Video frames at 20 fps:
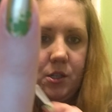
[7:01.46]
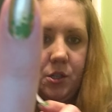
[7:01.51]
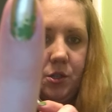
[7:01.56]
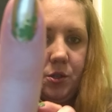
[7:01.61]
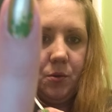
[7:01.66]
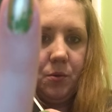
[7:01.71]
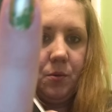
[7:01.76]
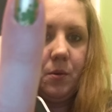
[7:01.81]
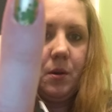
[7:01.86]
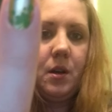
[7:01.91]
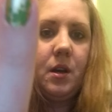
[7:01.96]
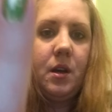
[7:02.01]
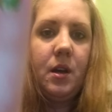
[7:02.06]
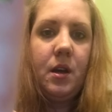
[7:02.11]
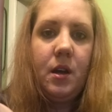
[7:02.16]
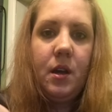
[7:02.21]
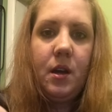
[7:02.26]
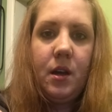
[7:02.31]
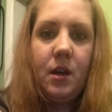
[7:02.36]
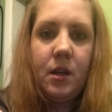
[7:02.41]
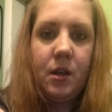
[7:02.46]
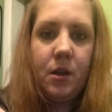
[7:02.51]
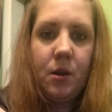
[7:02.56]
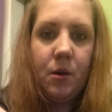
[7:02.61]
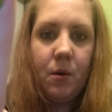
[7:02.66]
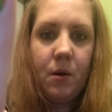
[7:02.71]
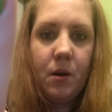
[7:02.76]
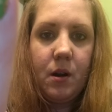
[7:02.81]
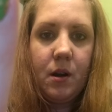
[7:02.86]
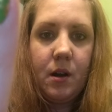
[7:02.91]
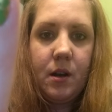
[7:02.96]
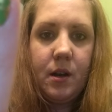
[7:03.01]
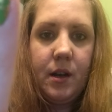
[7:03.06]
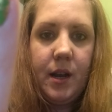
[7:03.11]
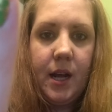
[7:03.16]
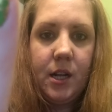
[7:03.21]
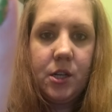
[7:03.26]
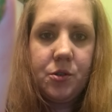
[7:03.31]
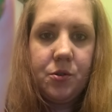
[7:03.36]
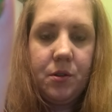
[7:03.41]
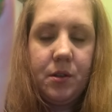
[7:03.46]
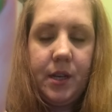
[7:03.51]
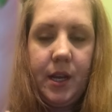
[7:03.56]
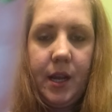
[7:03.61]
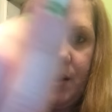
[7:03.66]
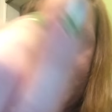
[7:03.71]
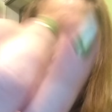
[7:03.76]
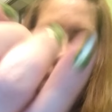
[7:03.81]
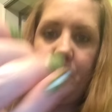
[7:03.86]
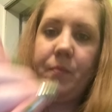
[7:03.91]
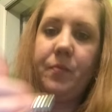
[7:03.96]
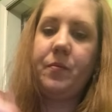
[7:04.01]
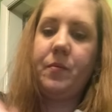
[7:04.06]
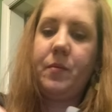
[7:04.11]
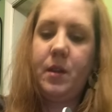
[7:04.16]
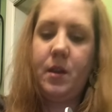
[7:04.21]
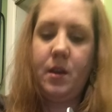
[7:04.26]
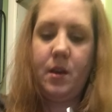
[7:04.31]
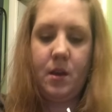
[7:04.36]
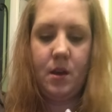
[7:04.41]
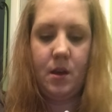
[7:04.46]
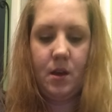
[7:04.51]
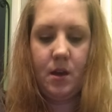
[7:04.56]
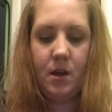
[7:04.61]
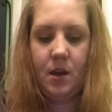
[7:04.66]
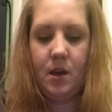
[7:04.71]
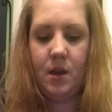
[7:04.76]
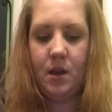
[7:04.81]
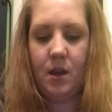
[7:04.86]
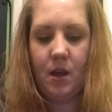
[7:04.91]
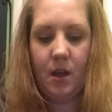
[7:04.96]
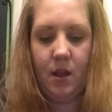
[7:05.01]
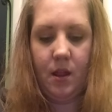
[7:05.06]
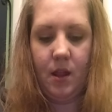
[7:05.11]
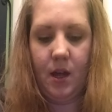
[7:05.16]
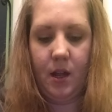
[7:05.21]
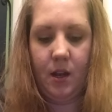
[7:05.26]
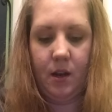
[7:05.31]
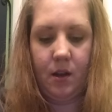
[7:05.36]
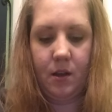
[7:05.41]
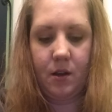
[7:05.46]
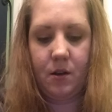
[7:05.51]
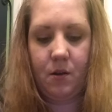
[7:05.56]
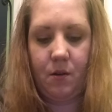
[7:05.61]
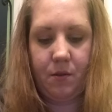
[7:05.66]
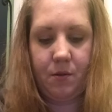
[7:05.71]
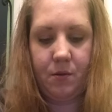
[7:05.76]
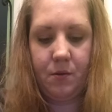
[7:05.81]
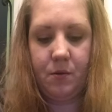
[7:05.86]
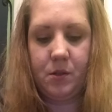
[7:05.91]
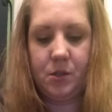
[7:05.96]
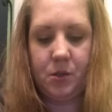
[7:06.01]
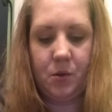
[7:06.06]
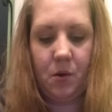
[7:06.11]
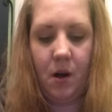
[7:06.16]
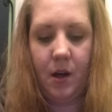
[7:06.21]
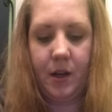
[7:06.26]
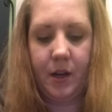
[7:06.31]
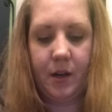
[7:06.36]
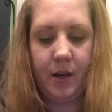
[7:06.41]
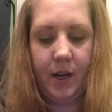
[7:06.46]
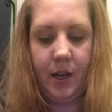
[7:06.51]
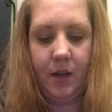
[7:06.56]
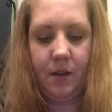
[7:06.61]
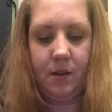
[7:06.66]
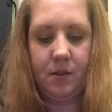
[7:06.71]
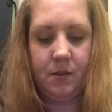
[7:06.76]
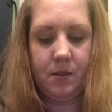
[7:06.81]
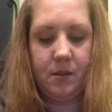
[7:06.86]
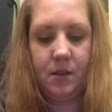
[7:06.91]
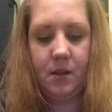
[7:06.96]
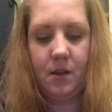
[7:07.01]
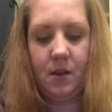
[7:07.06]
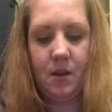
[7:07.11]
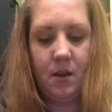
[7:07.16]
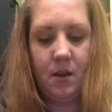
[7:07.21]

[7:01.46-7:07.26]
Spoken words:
to your natural nail. And then go through and do all your nails.